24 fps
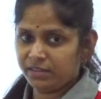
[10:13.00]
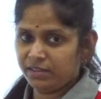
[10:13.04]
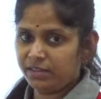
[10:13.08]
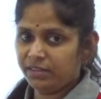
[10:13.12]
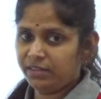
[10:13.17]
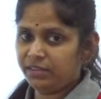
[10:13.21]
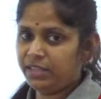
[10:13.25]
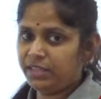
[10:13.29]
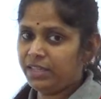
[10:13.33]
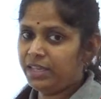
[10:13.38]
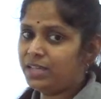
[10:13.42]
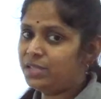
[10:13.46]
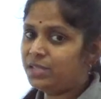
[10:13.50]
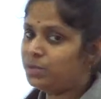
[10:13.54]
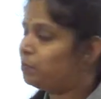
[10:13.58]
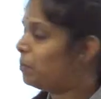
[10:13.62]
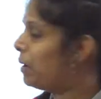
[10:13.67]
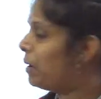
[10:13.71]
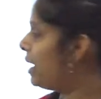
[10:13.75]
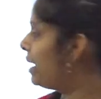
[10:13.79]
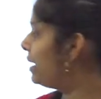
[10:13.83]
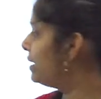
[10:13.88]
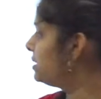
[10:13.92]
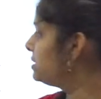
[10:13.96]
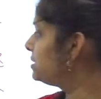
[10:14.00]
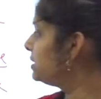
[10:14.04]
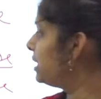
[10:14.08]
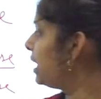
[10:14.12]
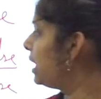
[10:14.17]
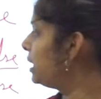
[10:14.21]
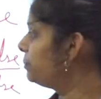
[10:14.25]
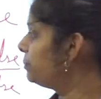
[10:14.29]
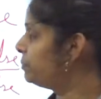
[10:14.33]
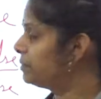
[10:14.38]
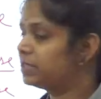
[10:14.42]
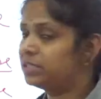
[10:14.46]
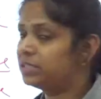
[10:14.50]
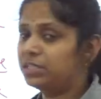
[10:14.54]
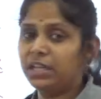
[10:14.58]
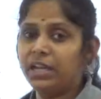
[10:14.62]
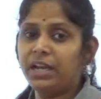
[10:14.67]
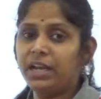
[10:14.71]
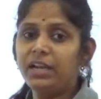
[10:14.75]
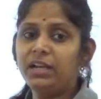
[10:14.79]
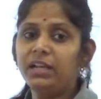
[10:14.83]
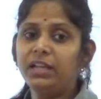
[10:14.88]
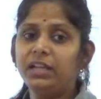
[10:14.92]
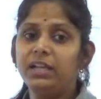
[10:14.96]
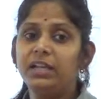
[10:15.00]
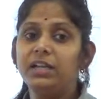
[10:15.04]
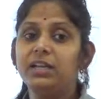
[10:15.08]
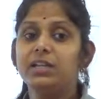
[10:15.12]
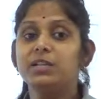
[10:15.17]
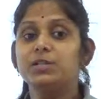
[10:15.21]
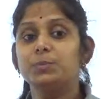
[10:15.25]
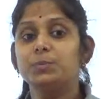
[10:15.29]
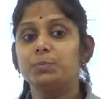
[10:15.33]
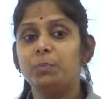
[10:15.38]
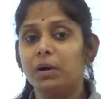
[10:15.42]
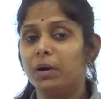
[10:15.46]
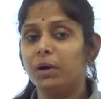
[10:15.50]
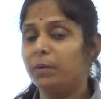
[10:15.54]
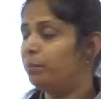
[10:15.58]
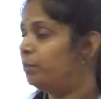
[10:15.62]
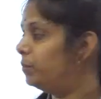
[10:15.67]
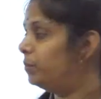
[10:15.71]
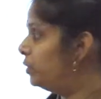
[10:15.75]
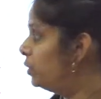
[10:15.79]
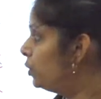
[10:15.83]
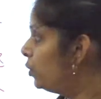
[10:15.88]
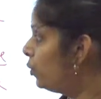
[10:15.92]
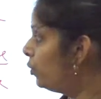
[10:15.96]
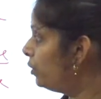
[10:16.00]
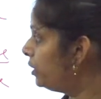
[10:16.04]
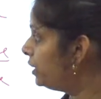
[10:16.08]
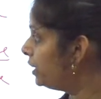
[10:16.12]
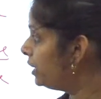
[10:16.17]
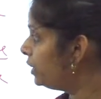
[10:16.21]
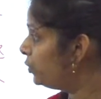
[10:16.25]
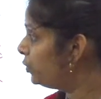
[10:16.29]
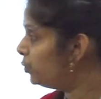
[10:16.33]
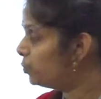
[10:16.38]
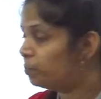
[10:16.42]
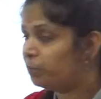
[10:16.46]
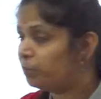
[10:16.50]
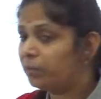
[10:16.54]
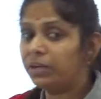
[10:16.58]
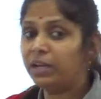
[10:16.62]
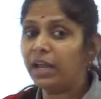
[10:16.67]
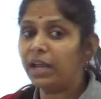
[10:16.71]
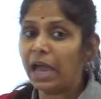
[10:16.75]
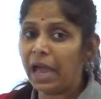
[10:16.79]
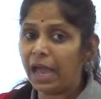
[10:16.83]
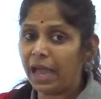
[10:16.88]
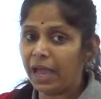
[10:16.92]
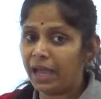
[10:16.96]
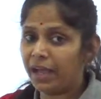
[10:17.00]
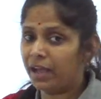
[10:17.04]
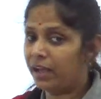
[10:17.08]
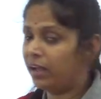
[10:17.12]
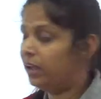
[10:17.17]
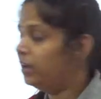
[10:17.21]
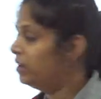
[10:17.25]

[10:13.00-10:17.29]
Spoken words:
these parts are present in sperm, not in human egg.